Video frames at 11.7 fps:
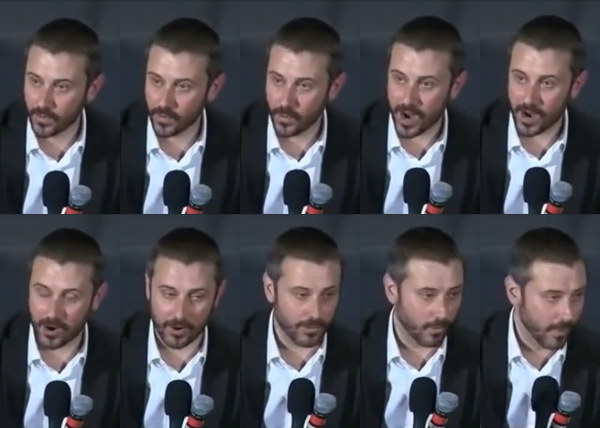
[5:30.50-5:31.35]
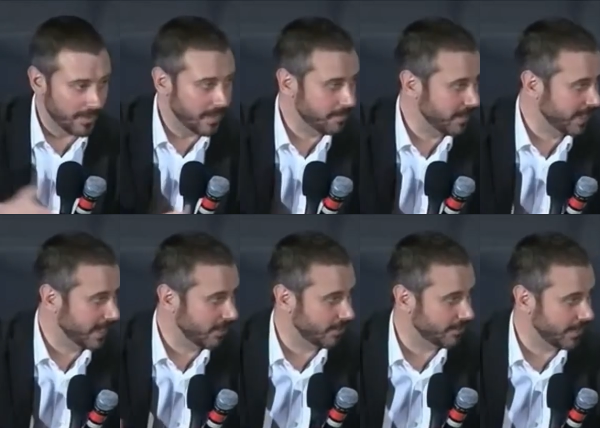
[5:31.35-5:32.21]
where the women had been
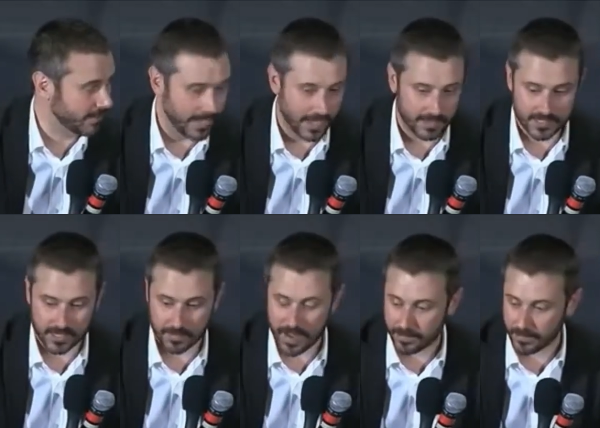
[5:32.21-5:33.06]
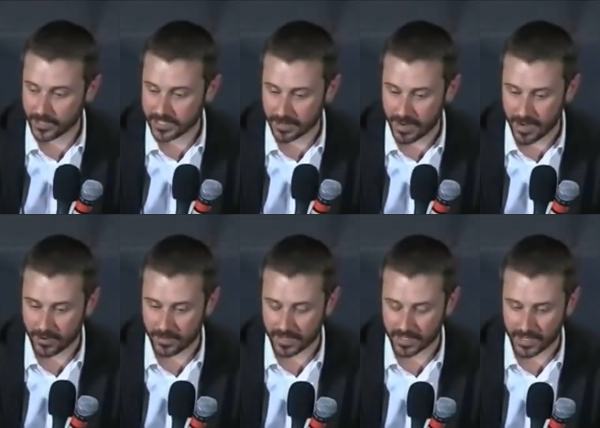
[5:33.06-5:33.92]
killed and, and this command, police commander
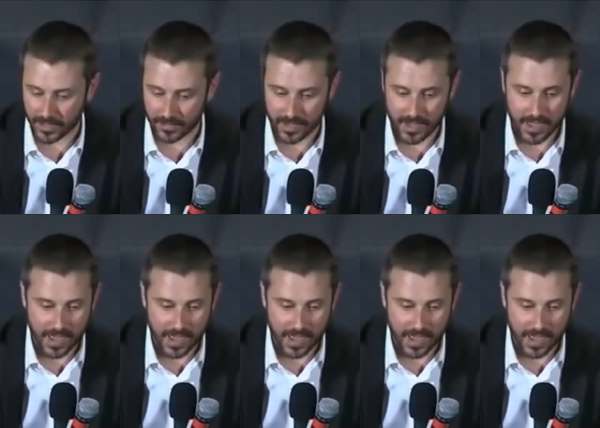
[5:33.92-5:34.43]
had been killed,